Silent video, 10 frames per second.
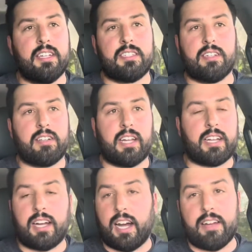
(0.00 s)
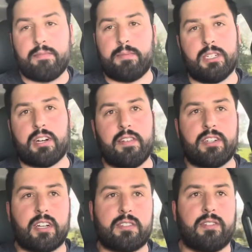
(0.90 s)
So like, I've been driving
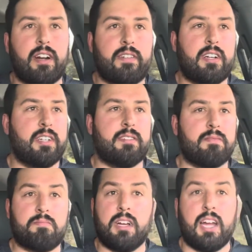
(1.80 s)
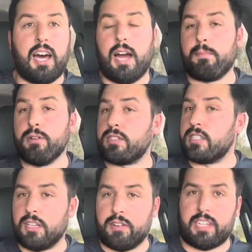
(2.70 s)
trucks forever, and I'm used to
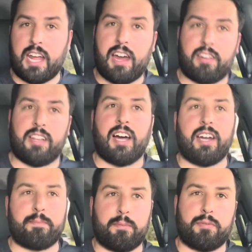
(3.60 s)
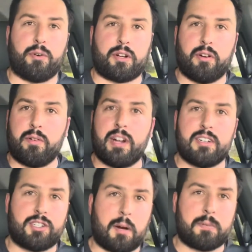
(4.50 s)
slowing down a lot before going
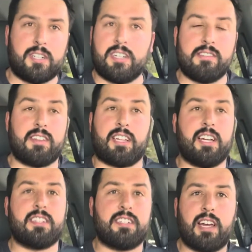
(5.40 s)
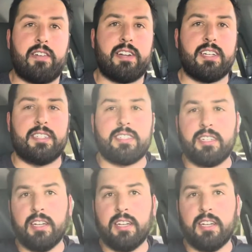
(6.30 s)
around sharp turns. Like, that's just how it is.